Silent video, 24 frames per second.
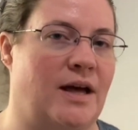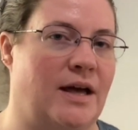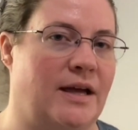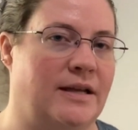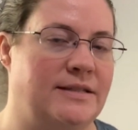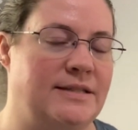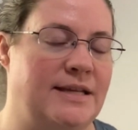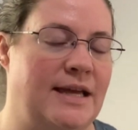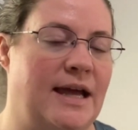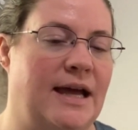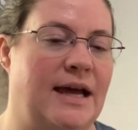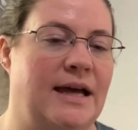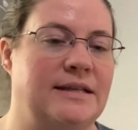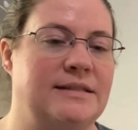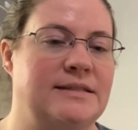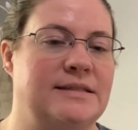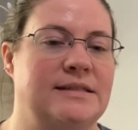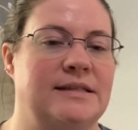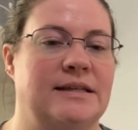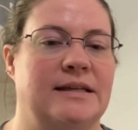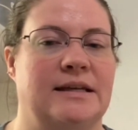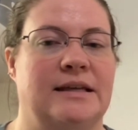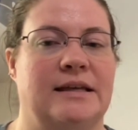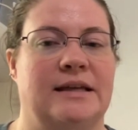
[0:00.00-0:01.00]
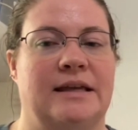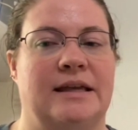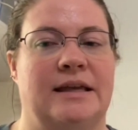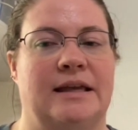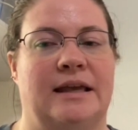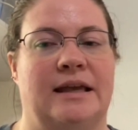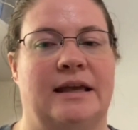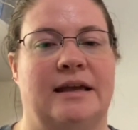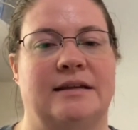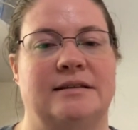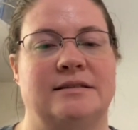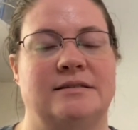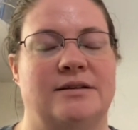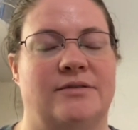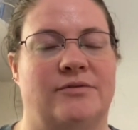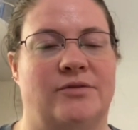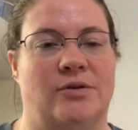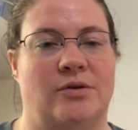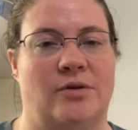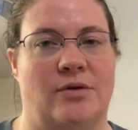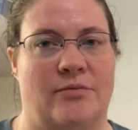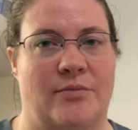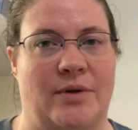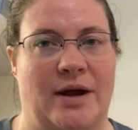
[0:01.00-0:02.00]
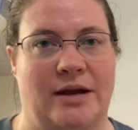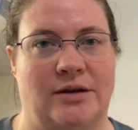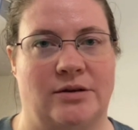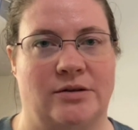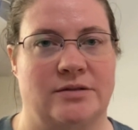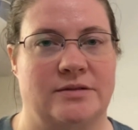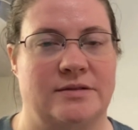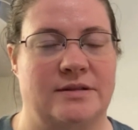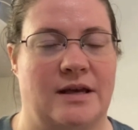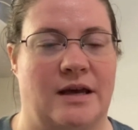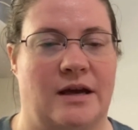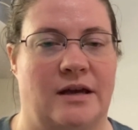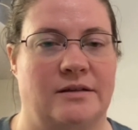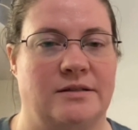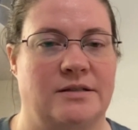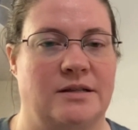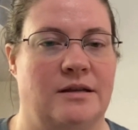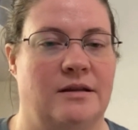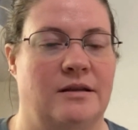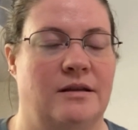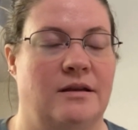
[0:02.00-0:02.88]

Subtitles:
on task and different reminders that